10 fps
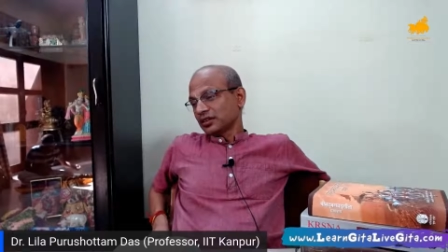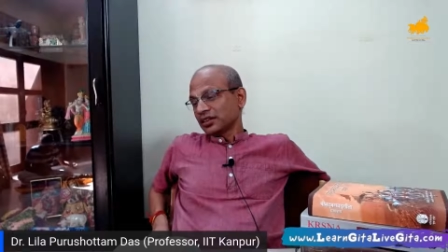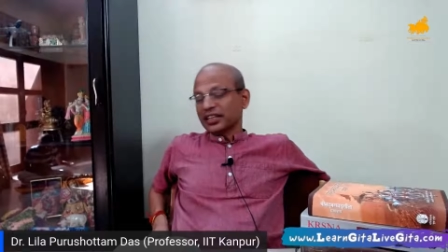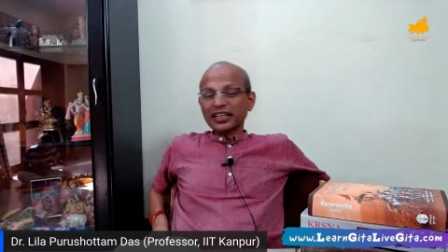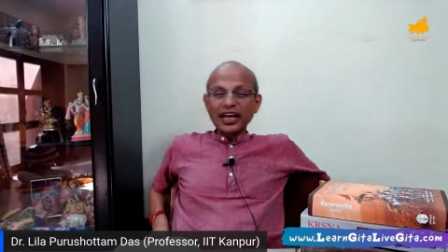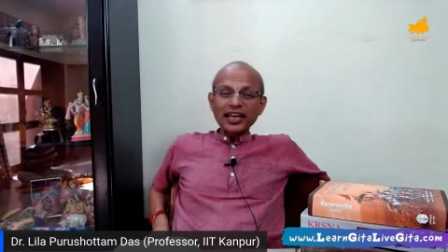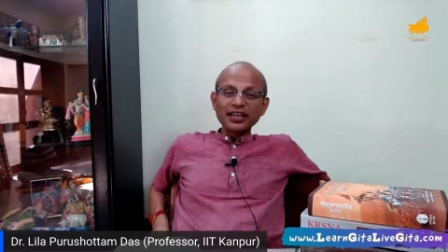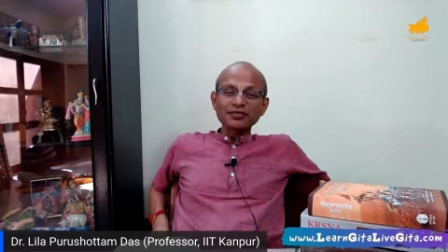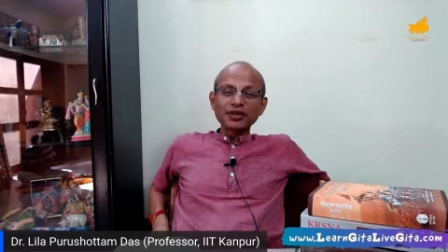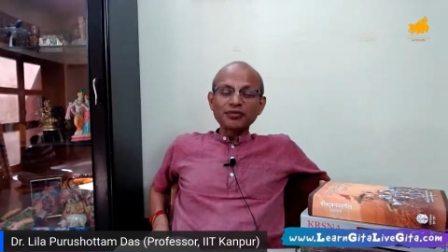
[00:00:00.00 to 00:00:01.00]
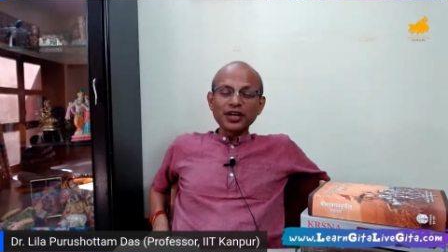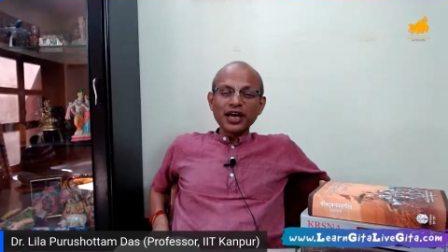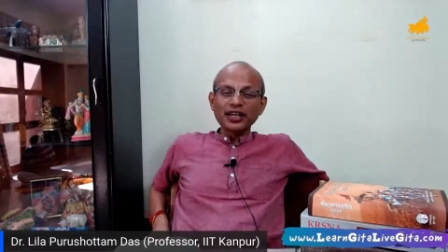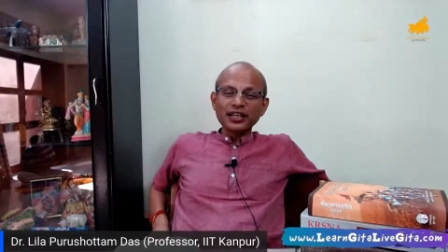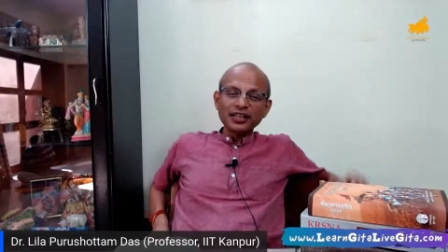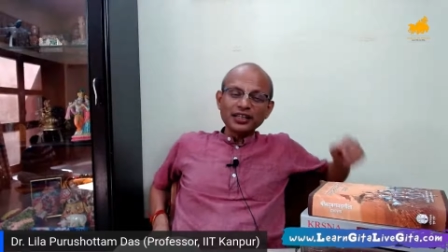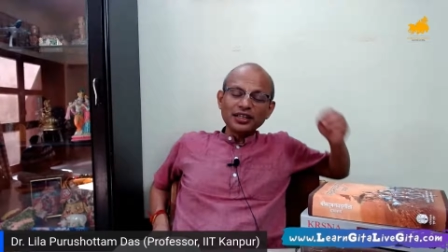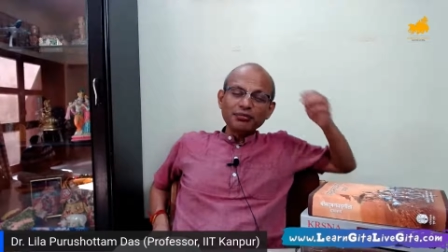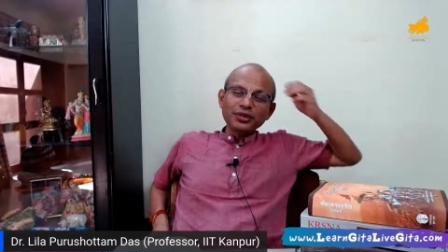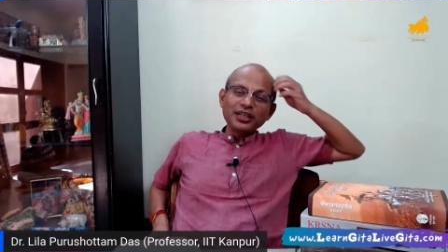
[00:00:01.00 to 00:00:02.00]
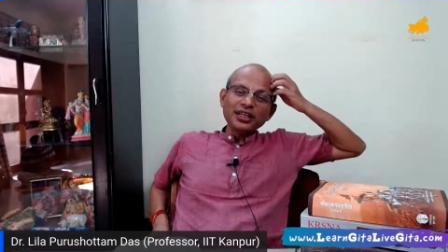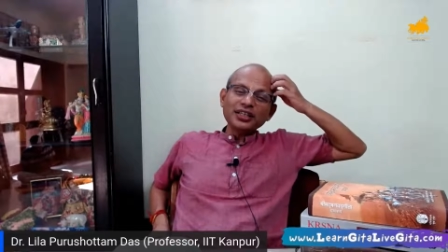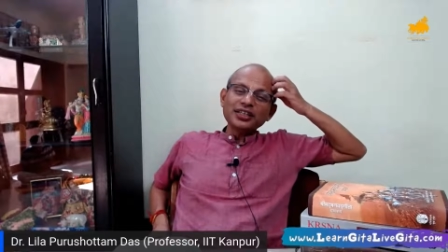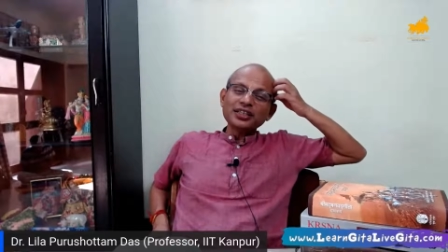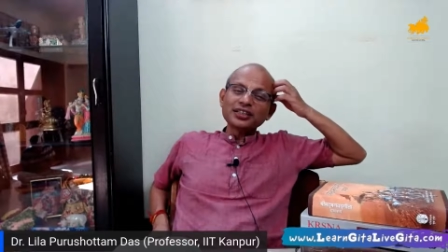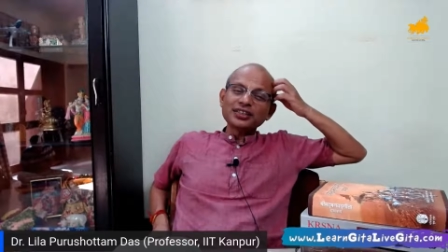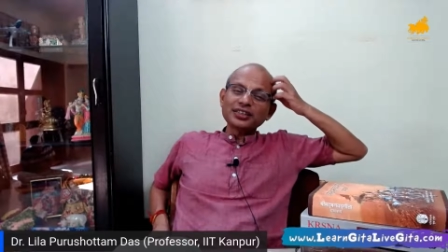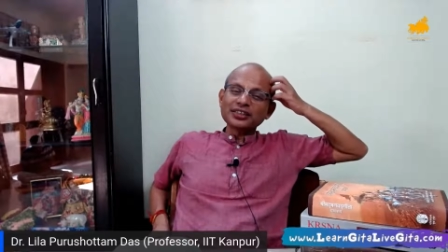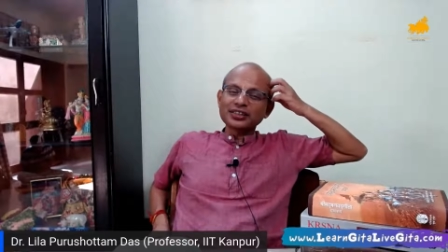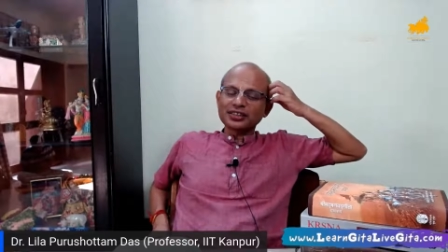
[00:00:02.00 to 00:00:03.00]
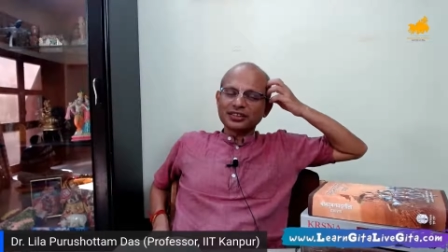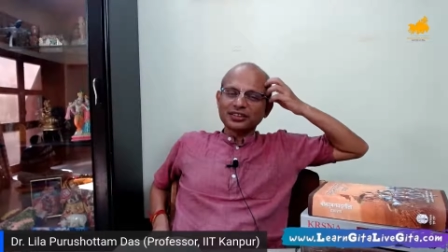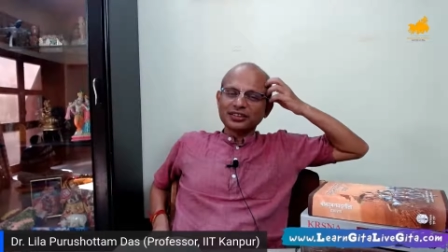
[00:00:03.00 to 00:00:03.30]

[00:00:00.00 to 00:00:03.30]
the crying of Devayani, immediately he cursed